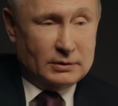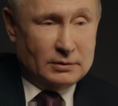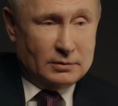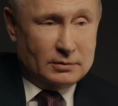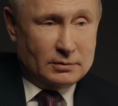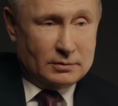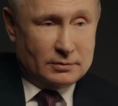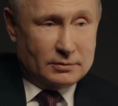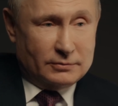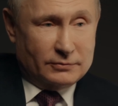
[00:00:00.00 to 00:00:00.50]

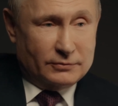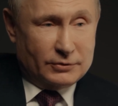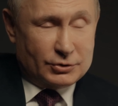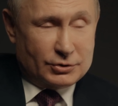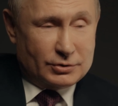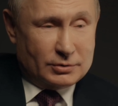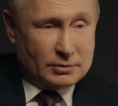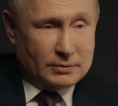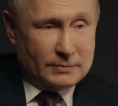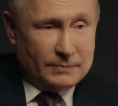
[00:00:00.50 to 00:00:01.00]
occurred there.
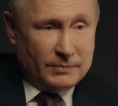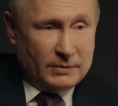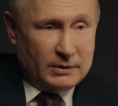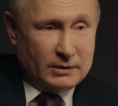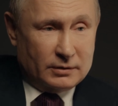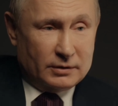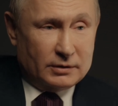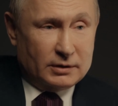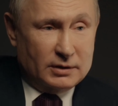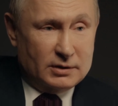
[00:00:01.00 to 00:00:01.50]

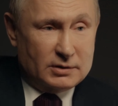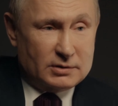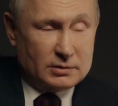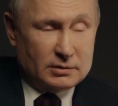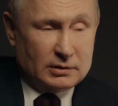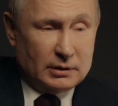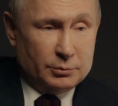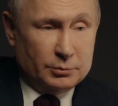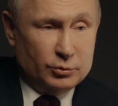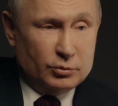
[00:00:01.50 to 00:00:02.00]
Because
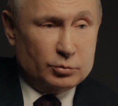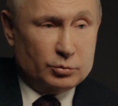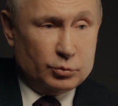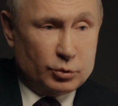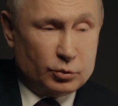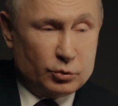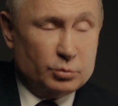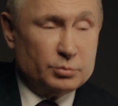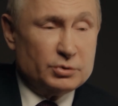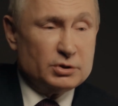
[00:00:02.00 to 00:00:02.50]
kids,
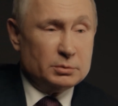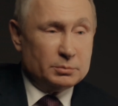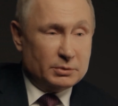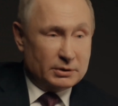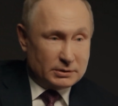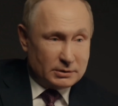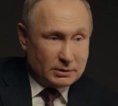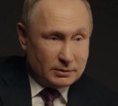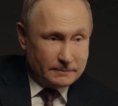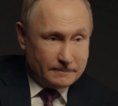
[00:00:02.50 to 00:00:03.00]
even
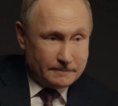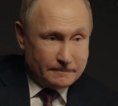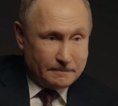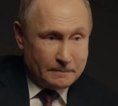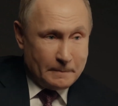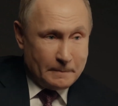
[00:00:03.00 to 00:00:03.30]
powerful